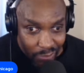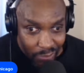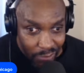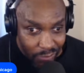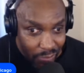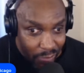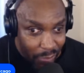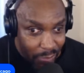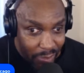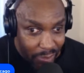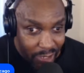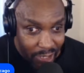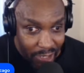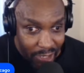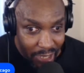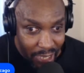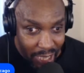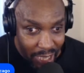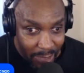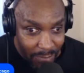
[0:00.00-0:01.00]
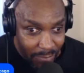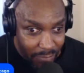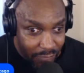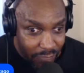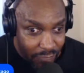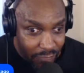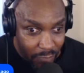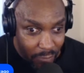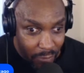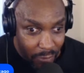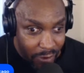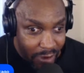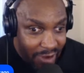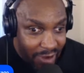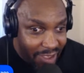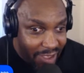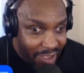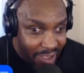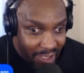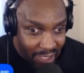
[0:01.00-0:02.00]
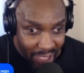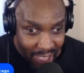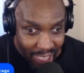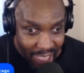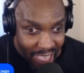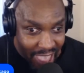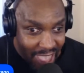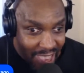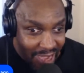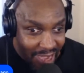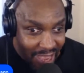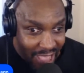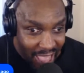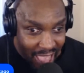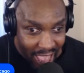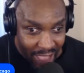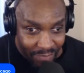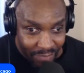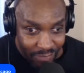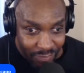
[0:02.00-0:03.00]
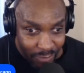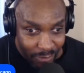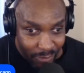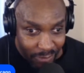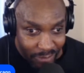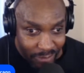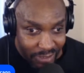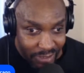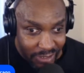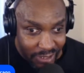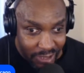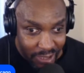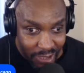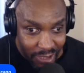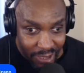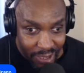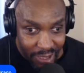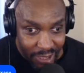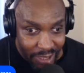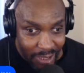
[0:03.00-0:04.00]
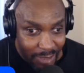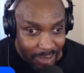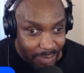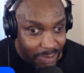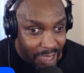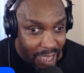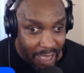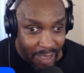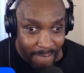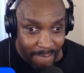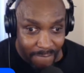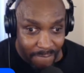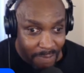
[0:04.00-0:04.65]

during and before and afterwards. Yeah.